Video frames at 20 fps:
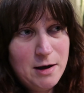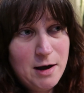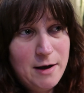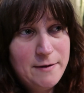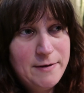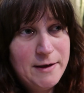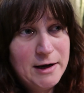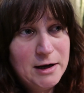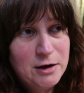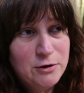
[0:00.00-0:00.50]

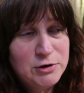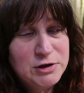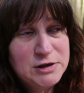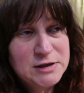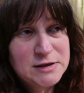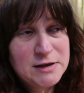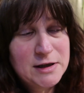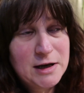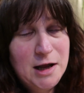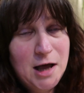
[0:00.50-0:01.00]
and then
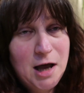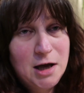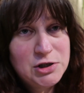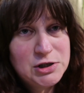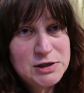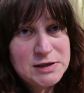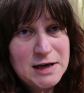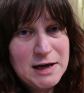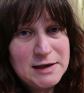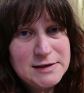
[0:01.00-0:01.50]
increase to the
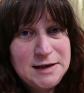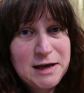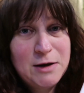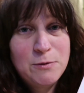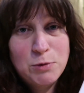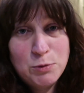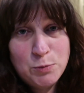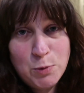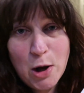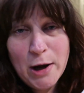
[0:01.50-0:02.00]
larger size, it
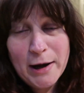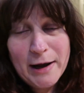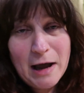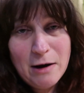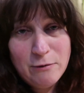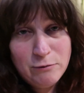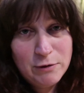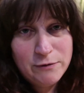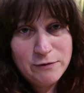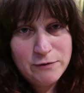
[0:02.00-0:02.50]
would work
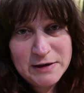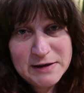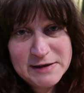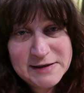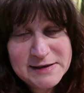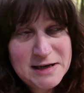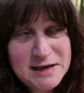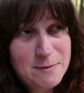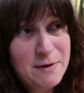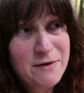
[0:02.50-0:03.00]
out roughly the
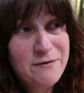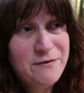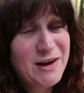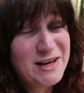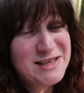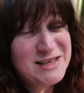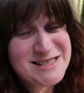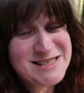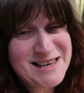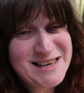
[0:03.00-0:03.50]
same, in
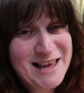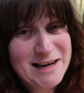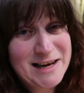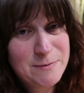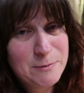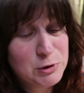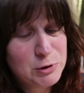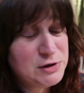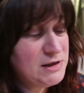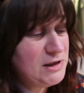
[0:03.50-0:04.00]
fact slightly
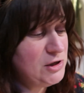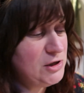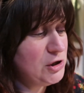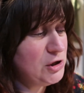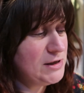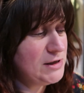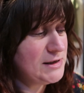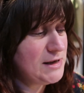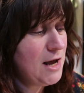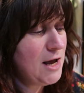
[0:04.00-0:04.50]
more
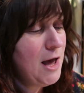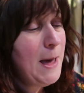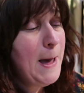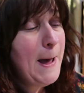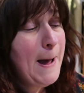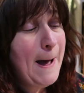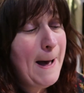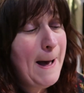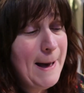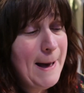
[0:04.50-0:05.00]
stitches.
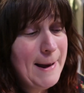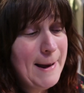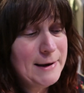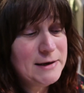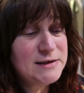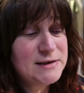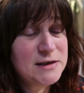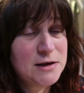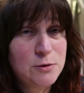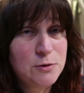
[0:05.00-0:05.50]

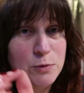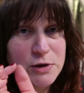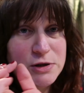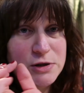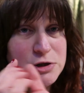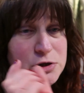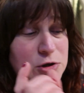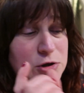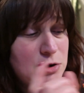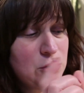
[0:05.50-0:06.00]
And with
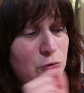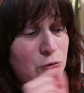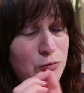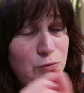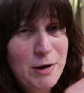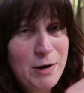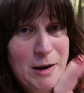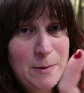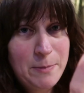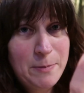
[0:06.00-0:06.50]
the
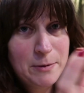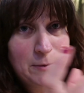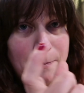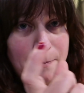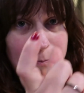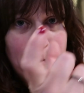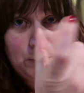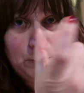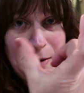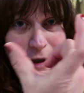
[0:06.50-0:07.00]
rib
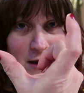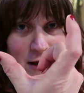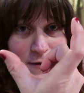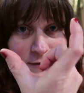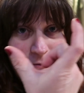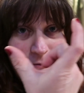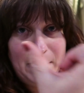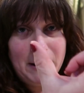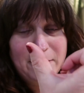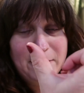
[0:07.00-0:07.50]
being
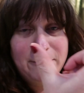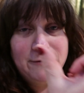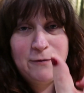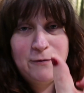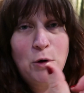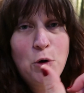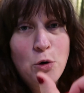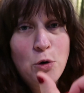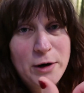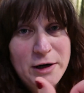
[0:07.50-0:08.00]
about
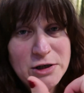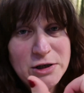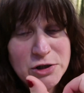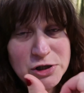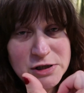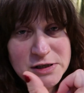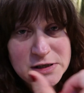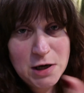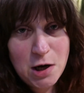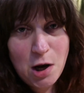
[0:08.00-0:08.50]
4
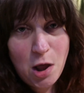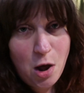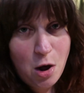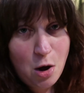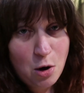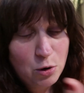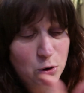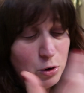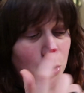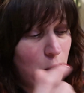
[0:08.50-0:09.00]
inches
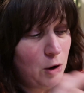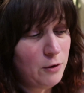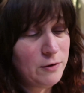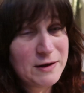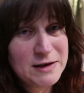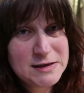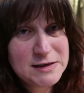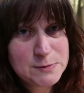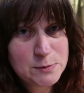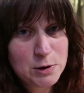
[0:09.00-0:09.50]
long on
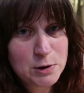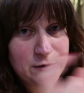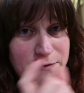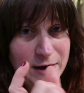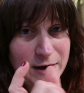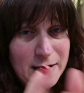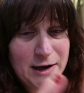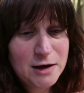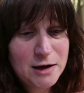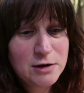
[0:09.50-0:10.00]
this one, if
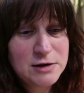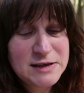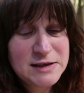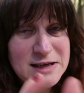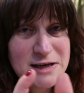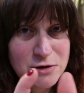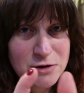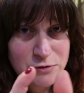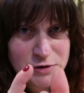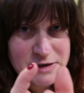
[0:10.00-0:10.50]
I
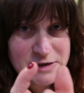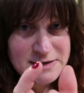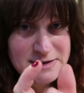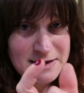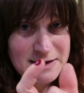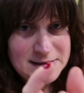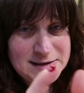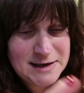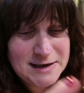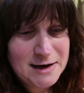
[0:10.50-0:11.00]
decrease
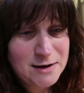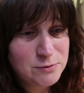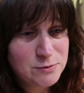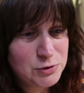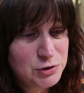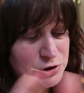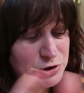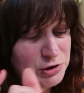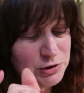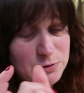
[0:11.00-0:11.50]
that down
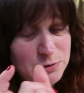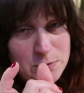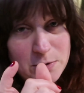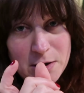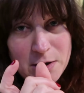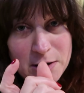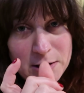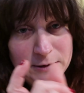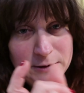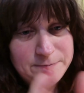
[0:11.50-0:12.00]
to
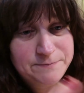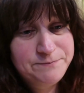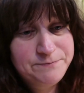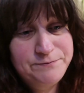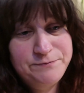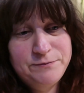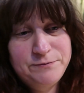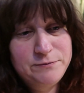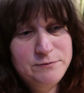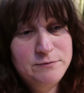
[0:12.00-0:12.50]

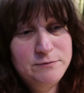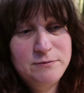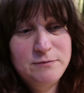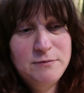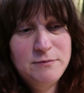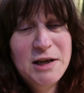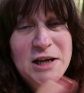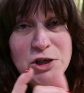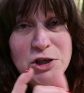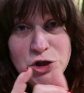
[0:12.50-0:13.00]

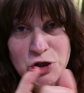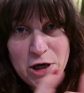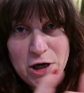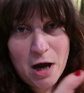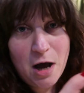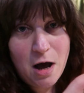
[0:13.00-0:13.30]
1.5 inches